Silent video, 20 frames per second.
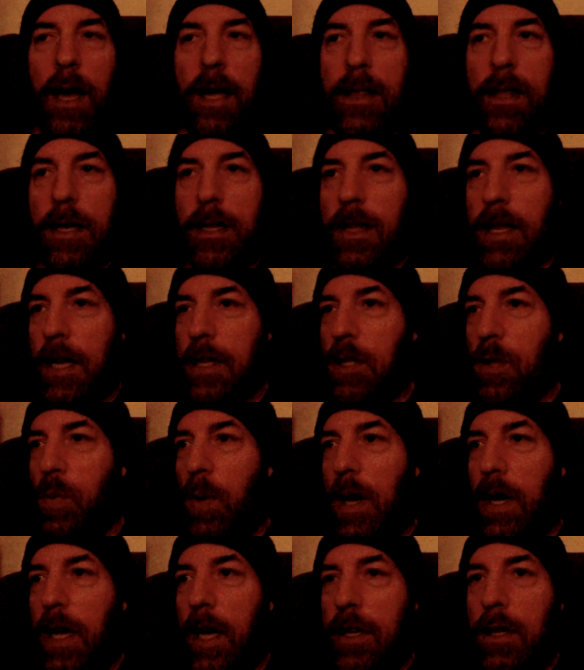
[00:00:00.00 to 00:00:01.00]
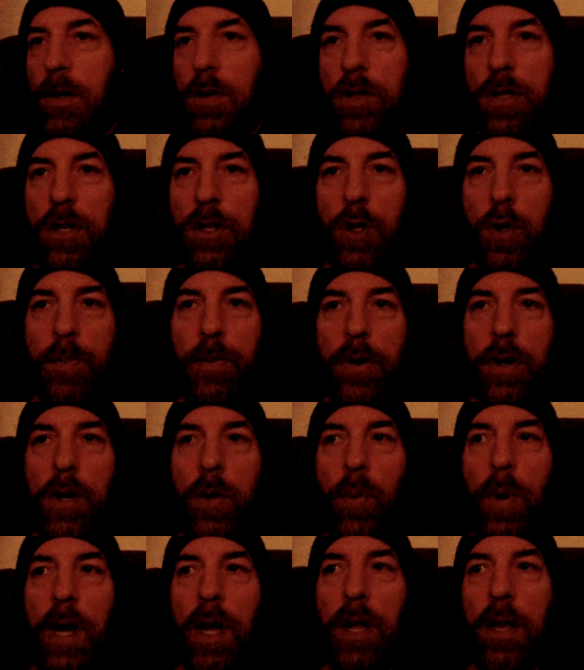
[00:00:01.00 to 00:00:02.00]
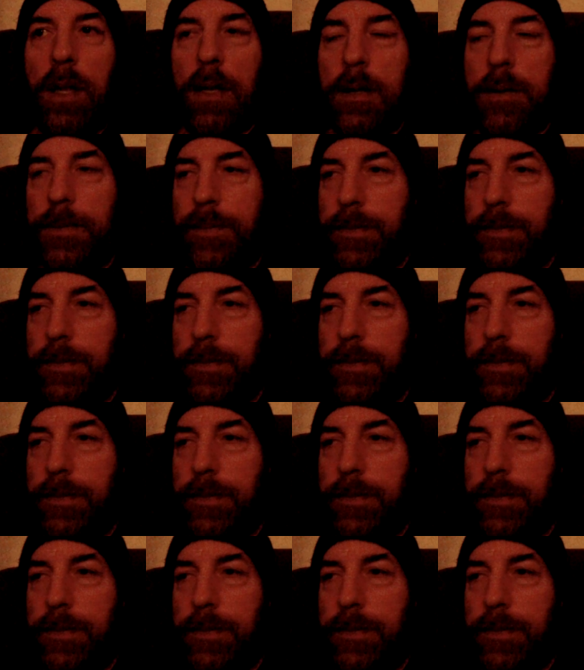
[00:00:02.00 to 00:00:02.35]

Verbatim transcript: I think that's why I used to do pretty well.